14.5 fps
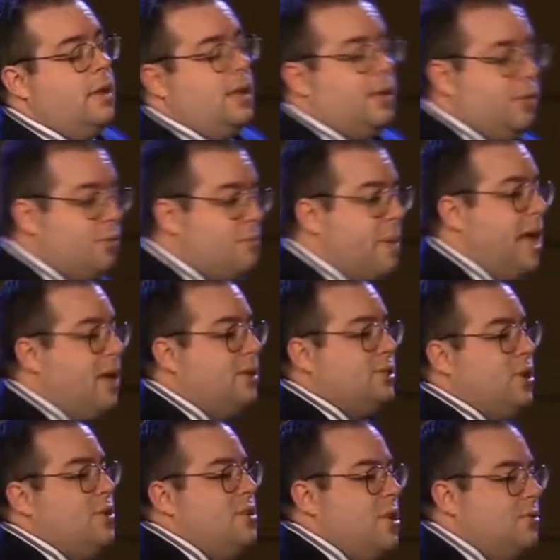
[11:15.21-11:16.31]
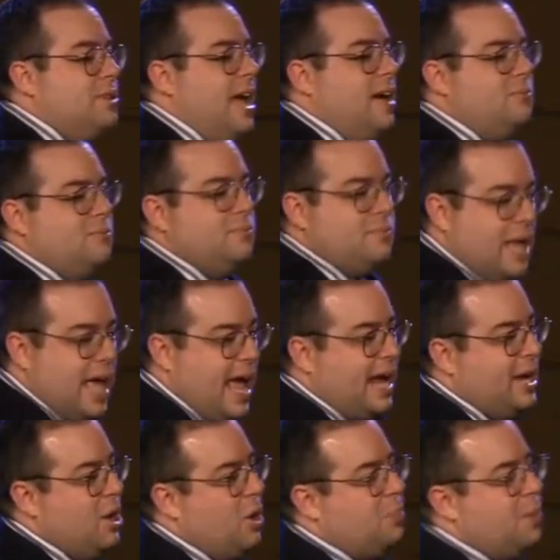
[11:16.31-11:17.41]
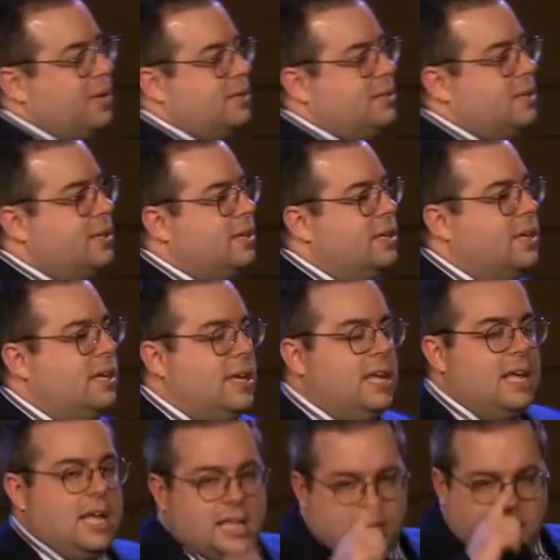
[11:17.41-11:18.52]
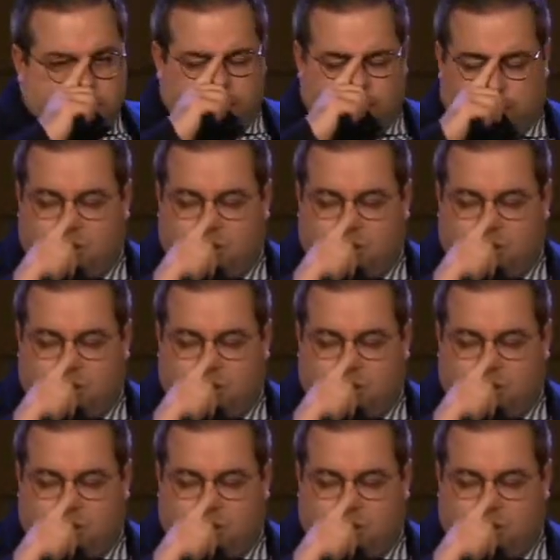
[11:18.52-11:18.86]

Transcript: Their mouths are no doubt hanging open. This is,